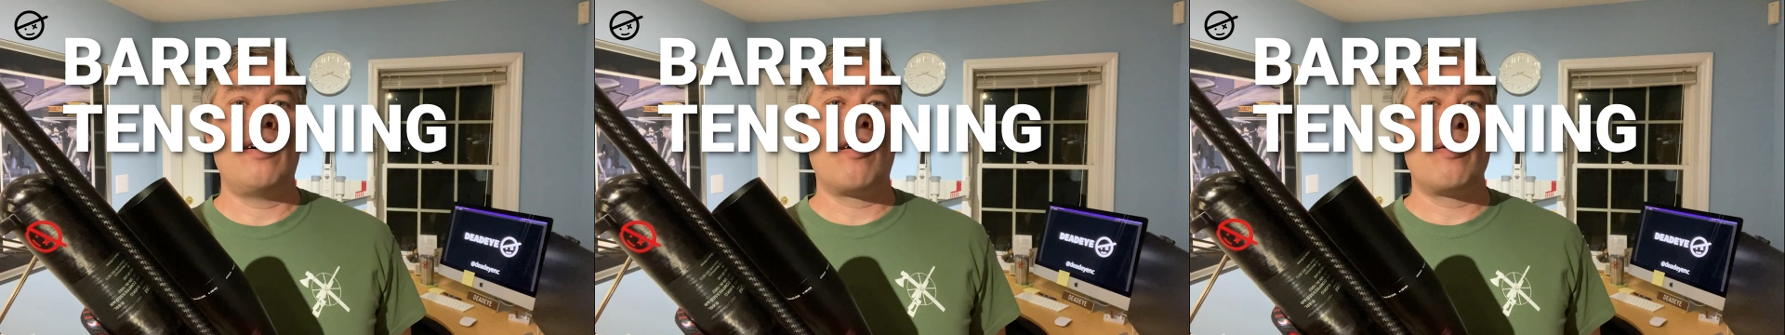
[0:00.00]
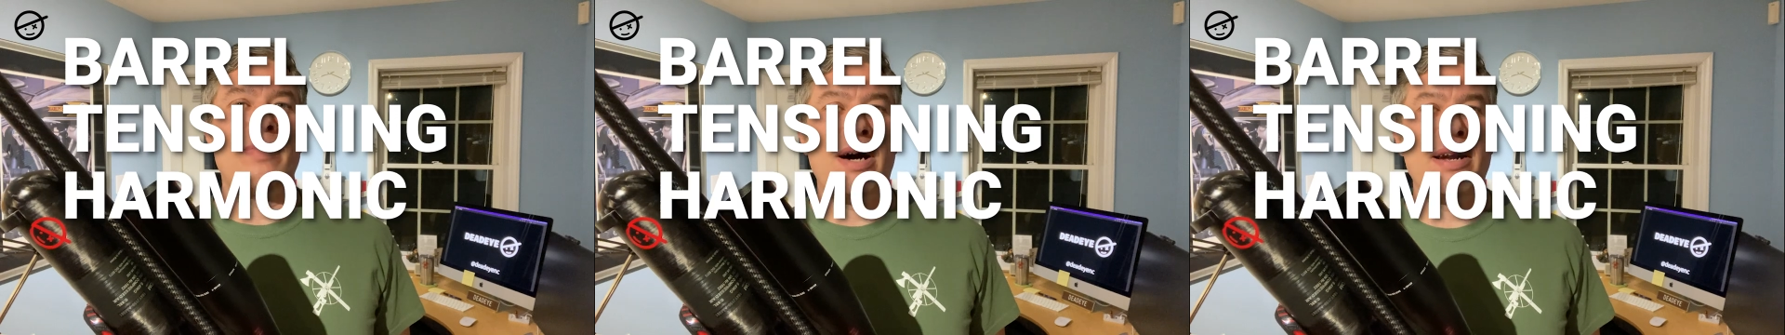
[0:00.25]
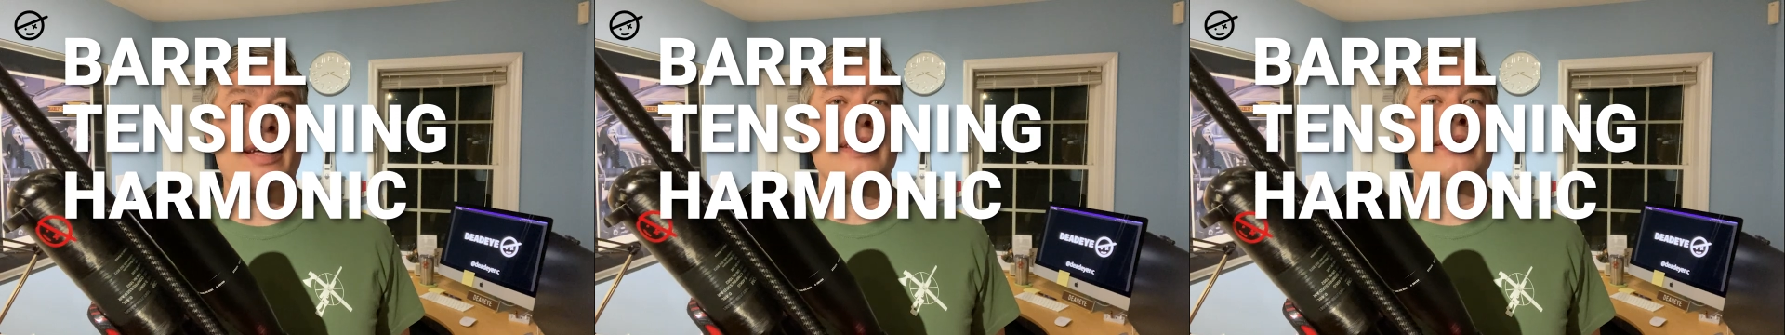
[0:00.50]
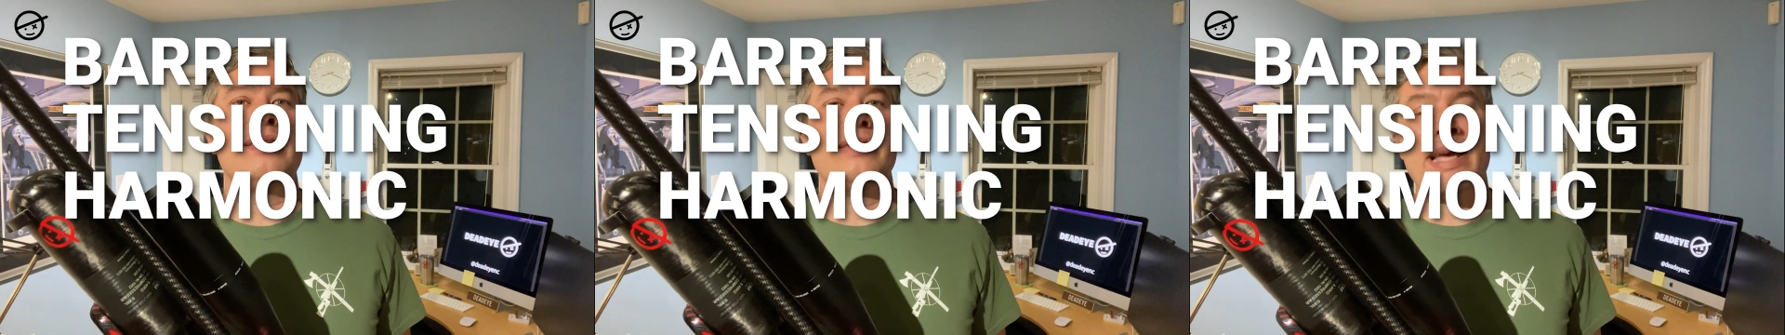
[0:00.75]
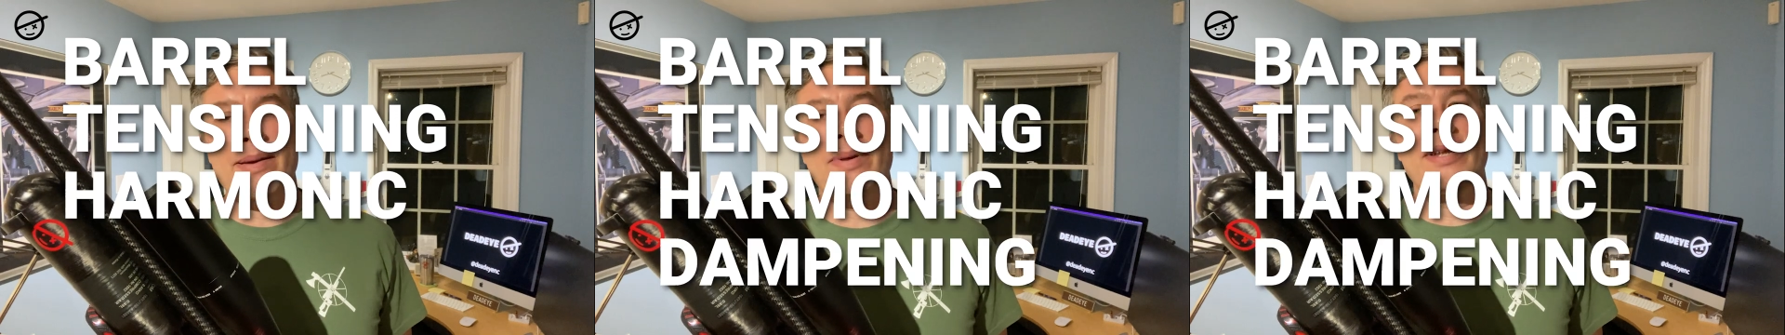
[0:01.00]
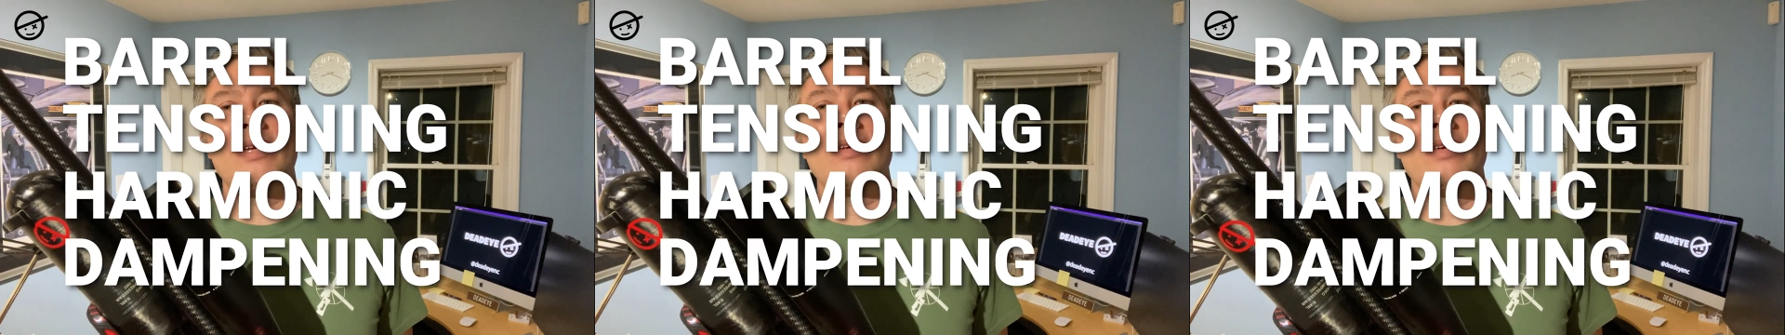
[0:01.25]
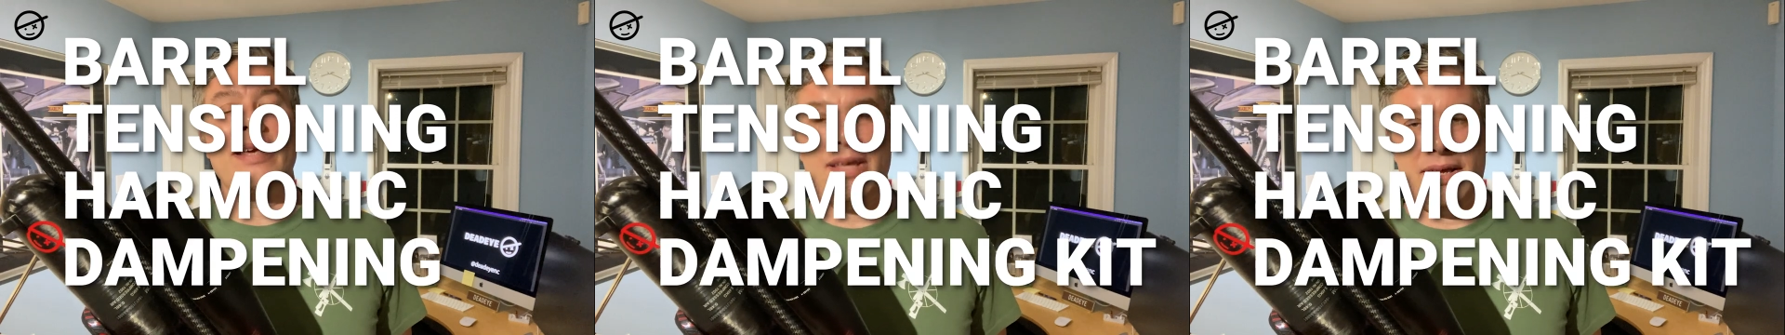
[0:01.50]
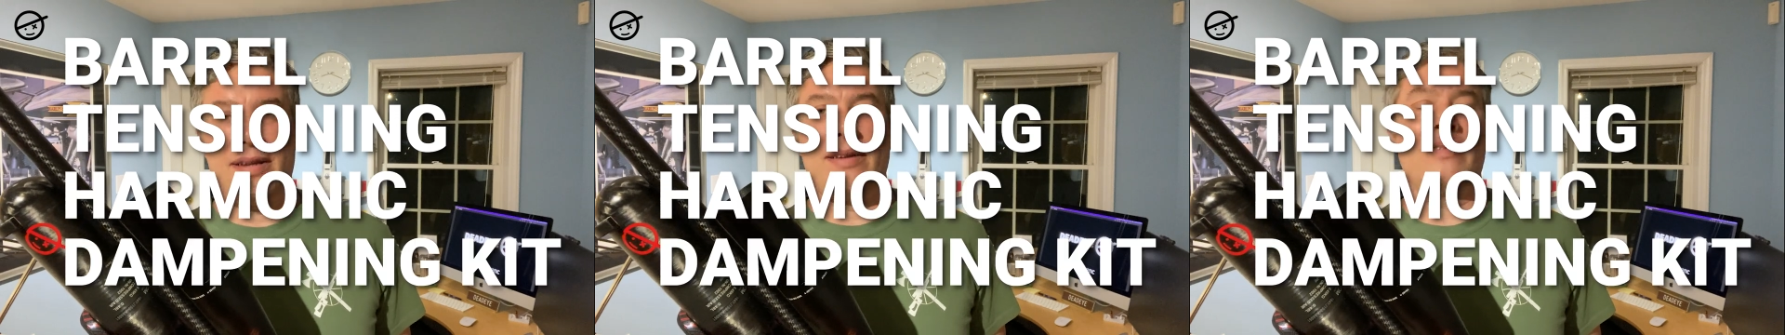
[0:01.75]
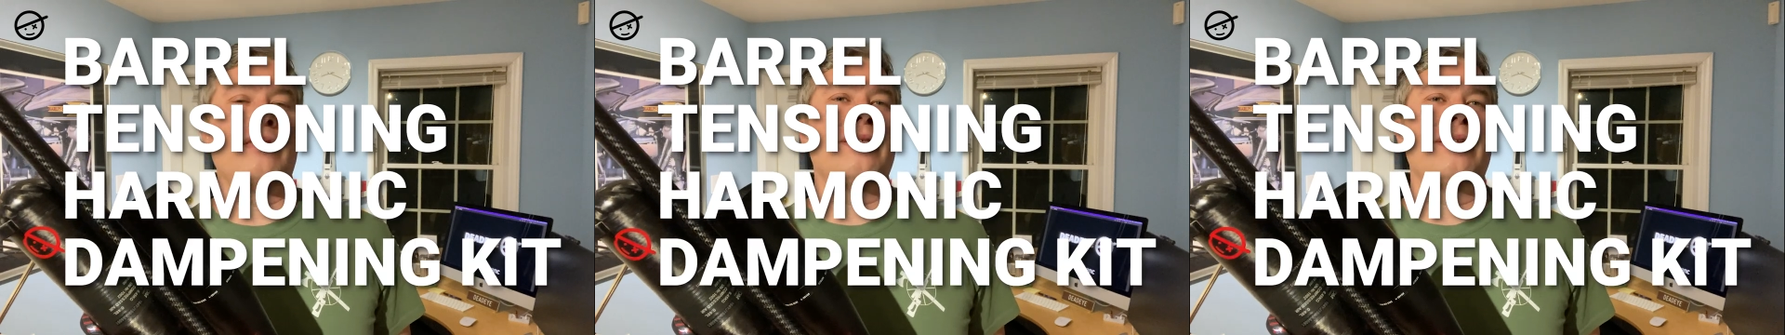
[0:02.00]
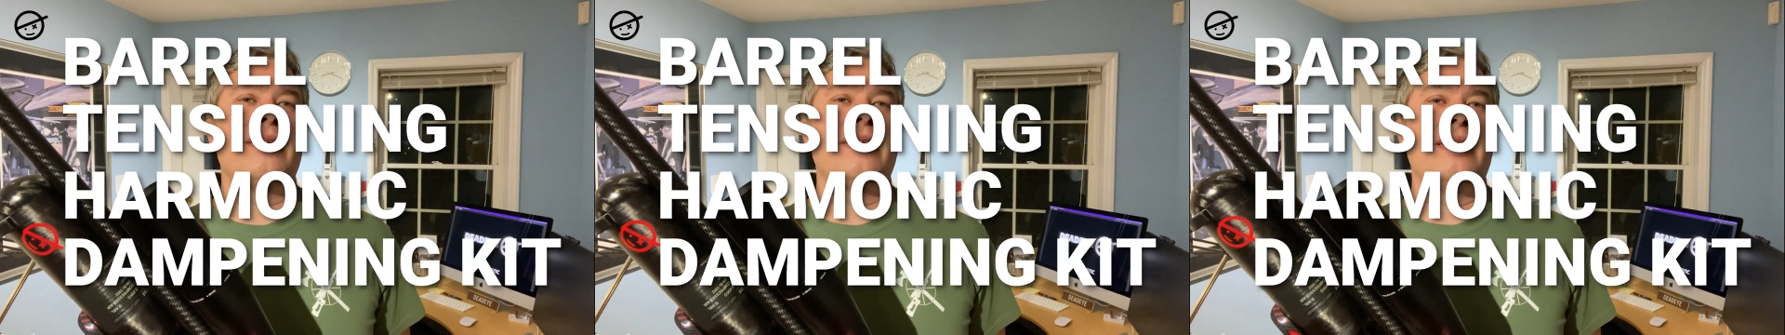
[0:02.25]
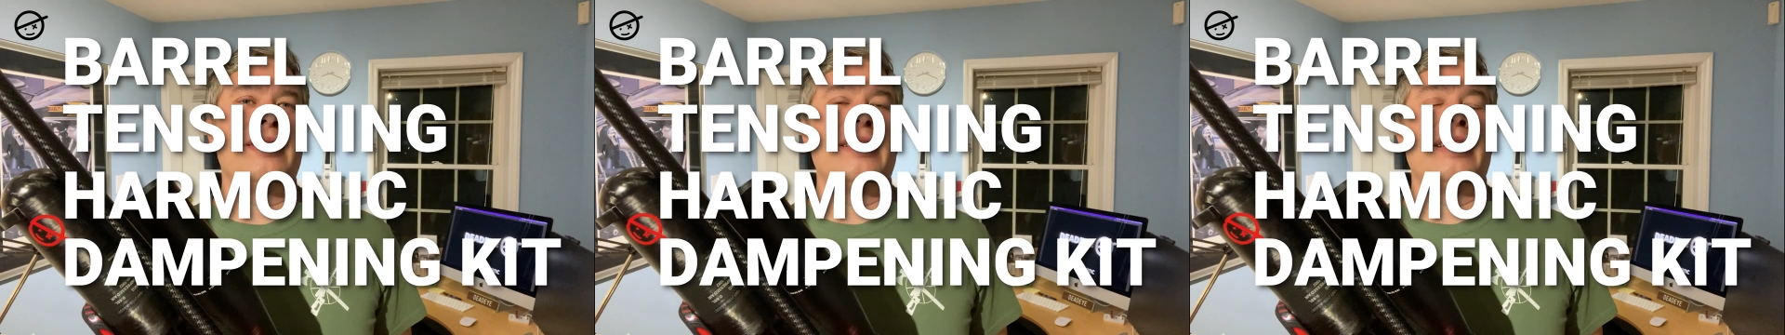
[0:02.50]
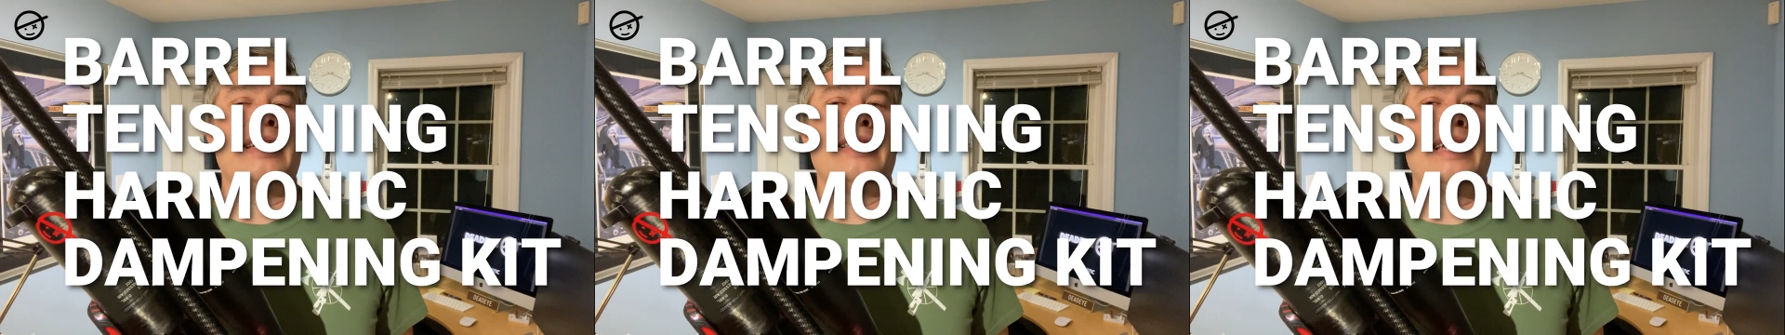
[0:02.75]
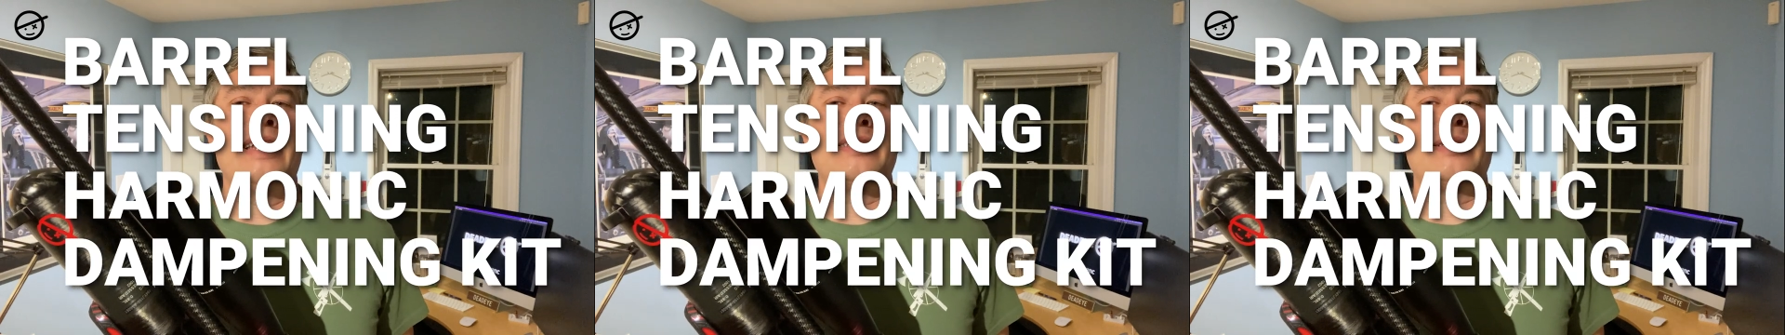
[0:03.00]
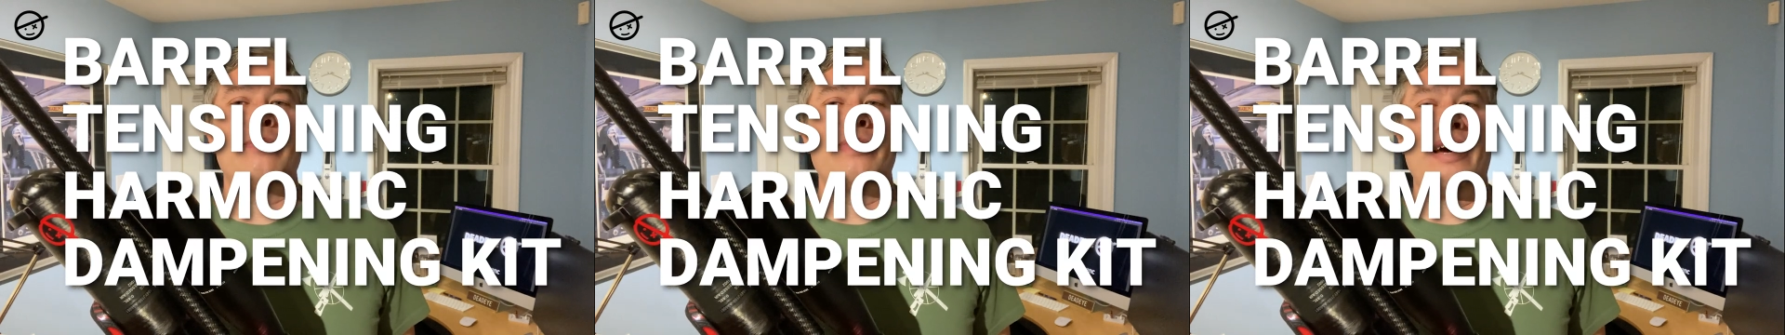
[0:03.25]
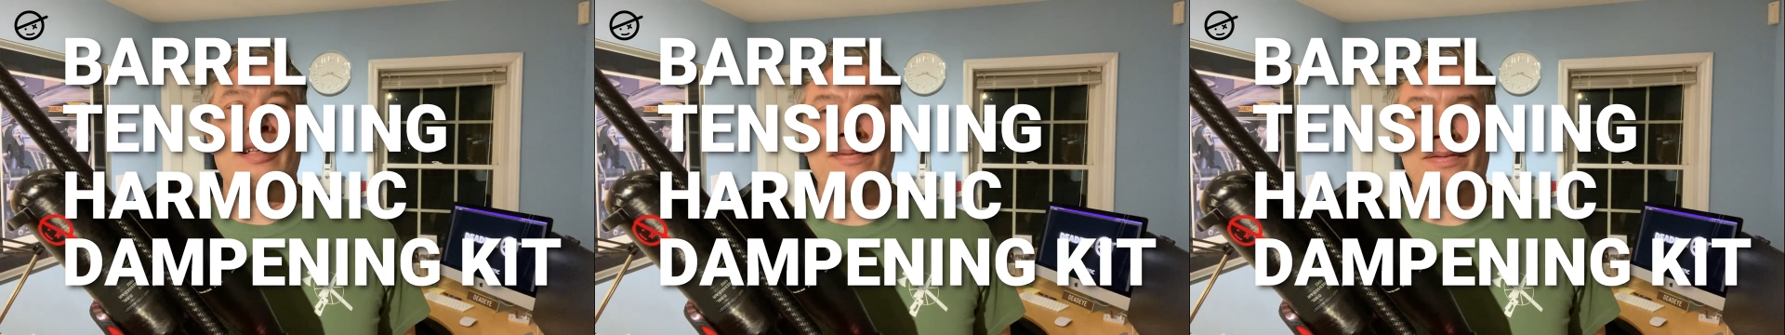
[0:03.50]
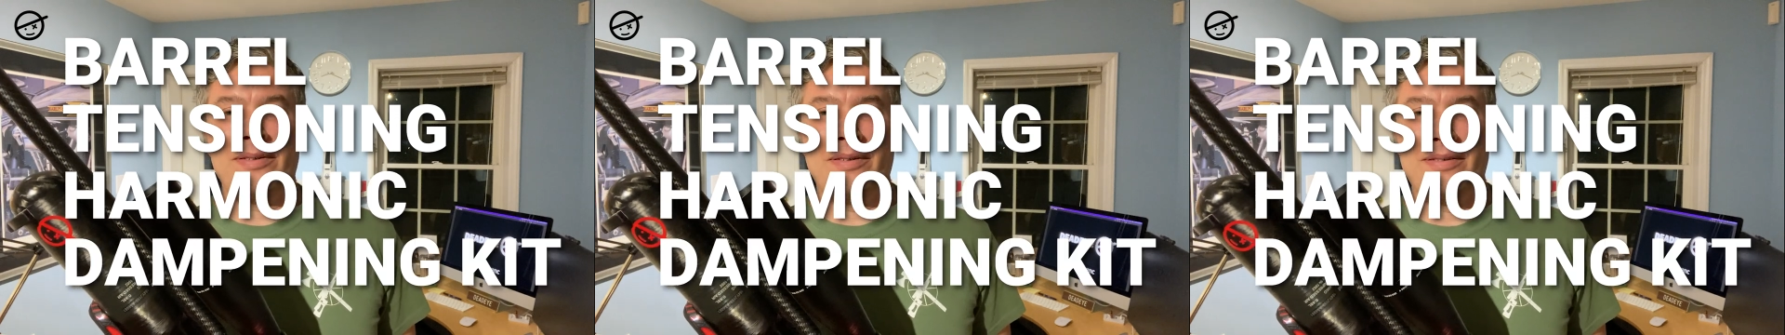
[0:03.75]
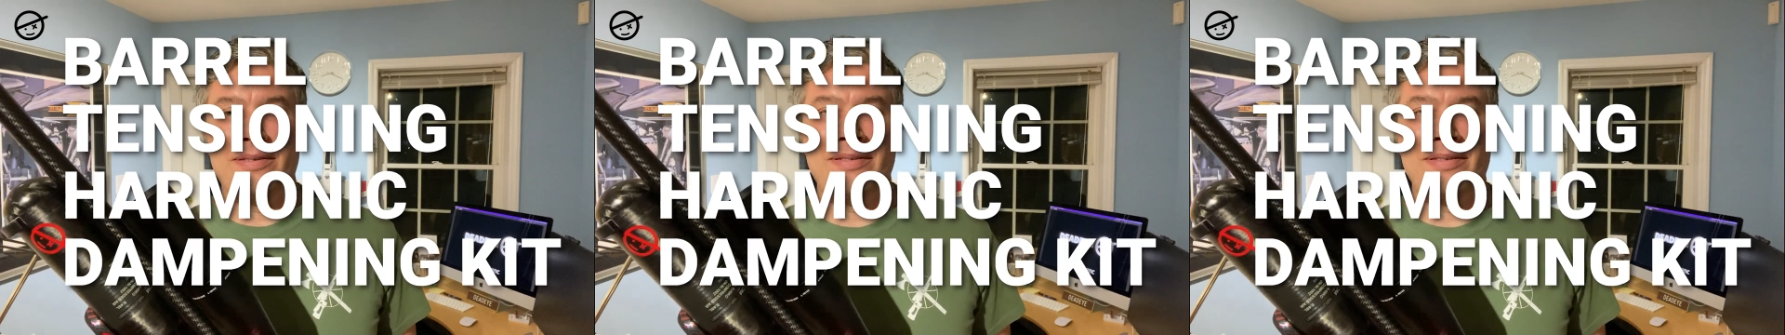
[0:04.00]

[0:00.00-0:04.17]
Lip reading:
[unreadable: no face in view]